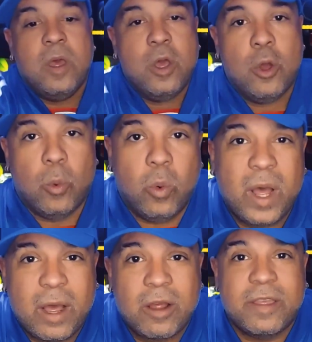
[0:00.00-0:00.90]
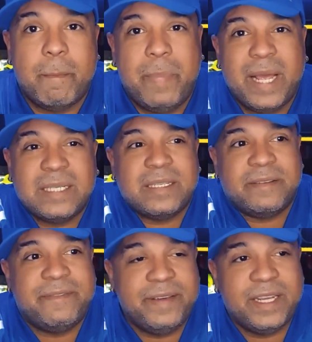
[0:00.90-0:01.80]
What are the best
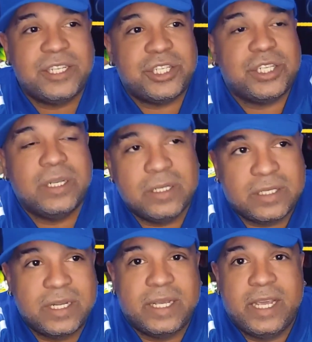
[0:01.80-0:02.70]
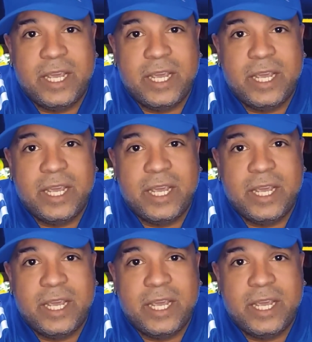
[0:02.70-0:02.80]
fish to keep